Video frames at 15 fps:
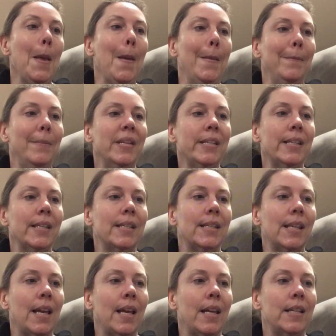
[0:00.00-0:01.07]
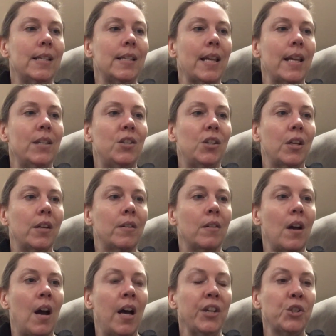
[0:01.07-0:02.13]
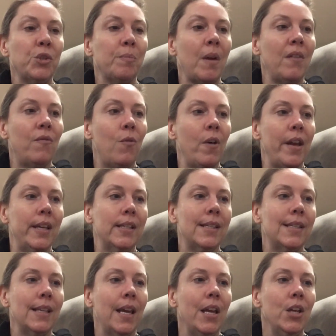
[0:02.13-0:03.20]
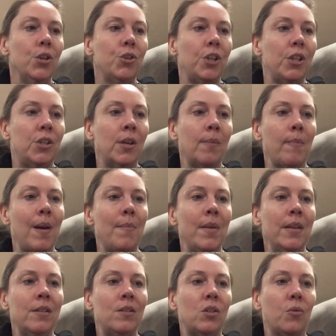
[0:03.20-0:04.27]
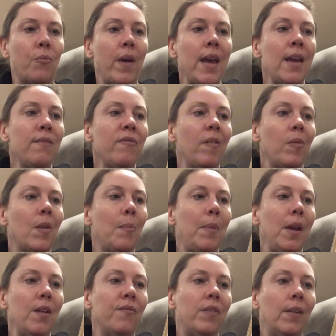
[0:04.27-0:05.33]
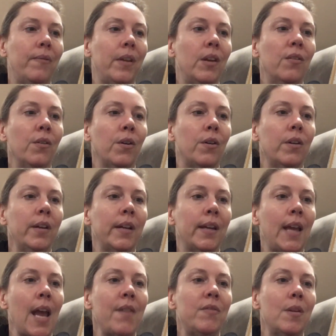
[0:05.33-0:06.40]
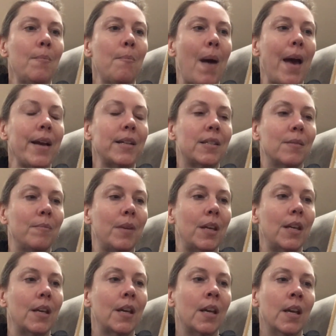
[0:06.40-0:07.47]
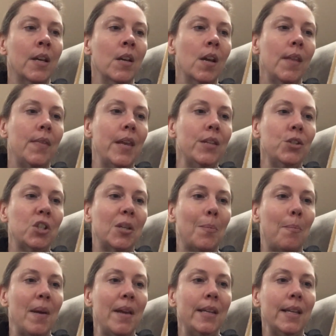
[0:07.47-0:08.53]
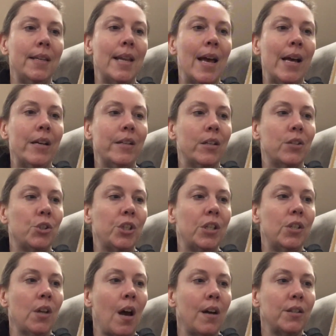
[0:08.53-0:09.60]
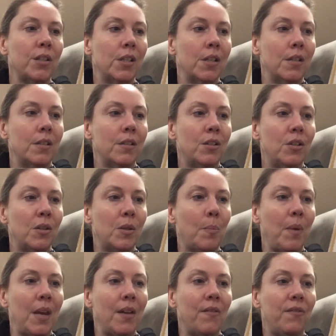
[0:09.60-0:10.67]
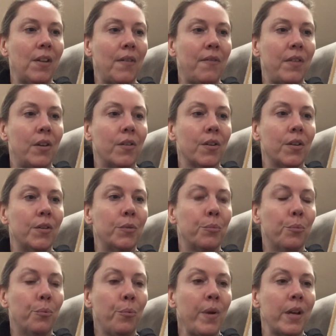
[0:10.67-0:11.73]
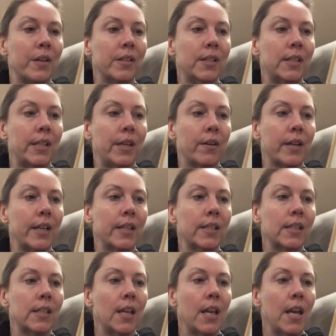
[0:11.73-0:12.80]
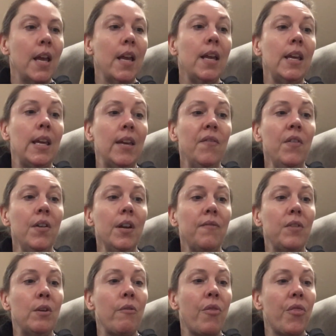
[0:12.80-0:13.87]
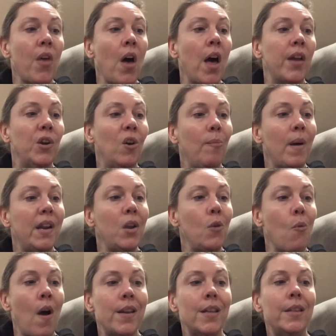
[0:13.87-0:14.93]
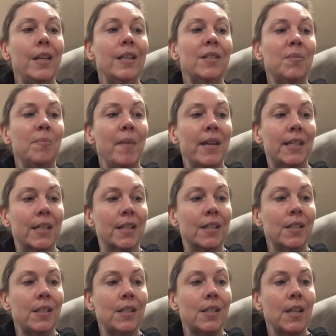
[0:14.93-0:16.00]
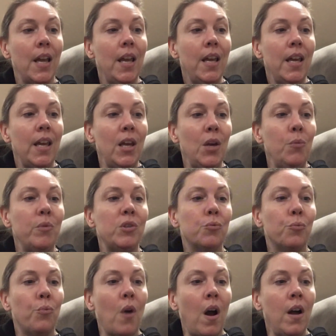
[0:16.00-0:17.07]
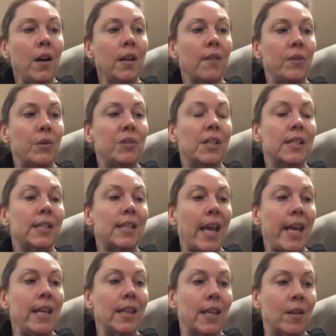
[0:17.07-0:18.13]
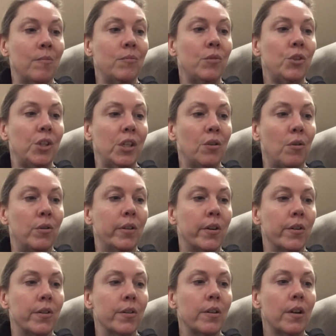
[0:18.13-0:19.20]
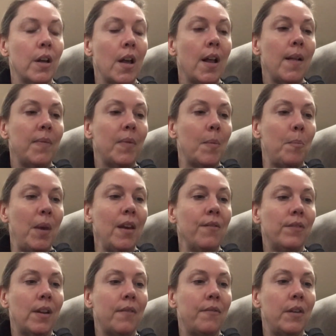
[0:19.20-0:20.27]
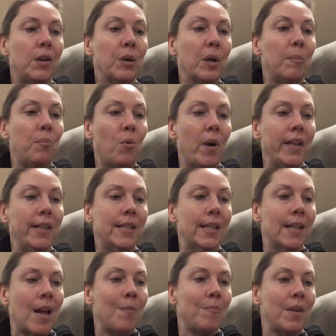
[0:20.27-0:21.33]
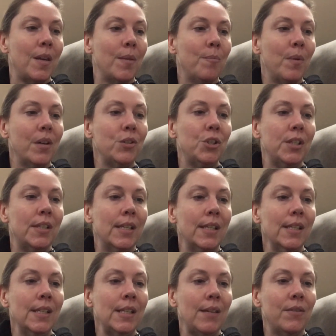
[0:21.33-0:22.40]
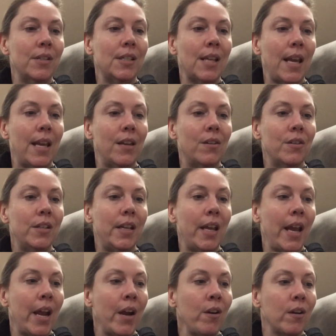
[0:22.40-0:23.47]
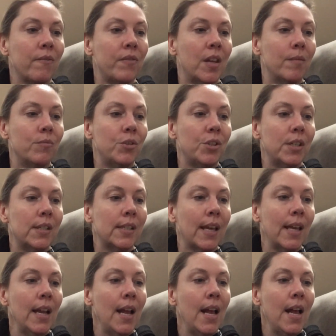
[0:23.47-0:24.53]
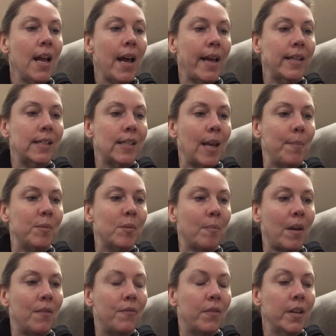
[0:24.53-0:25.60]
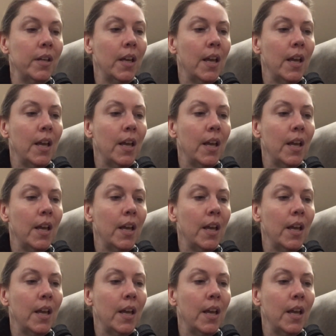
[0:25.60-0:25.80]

Mrs. said to hush my voice. She took my mittens away from the pink fluffy girl and gave them back to me. Then she bended down and she talked to the pink fluffy girl real serious. "Even if you thought nobody wanted these mittens, it was wrong of you to take them," she told her. The pink fluffy girl pointed at me, "But she didn't even take good care of them," she said. I stamped my foot.